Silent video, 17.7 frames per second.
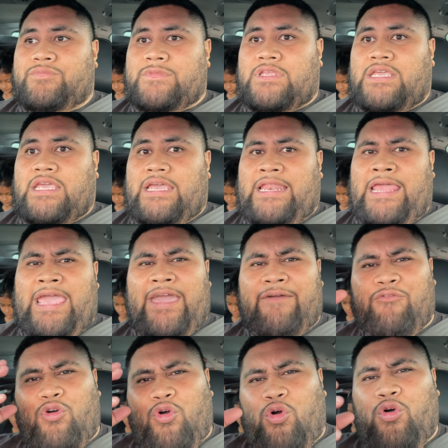can
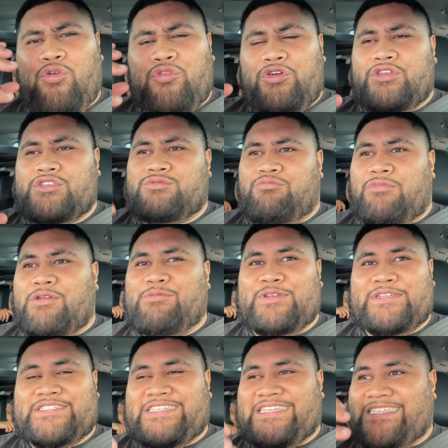have all those
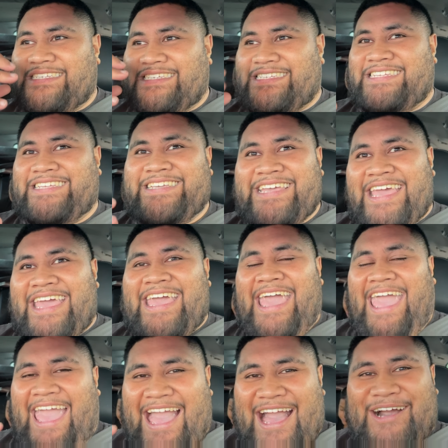memories just
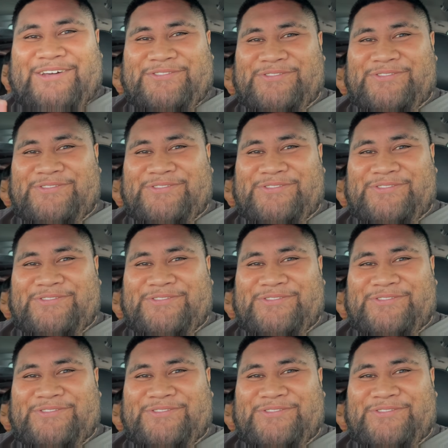held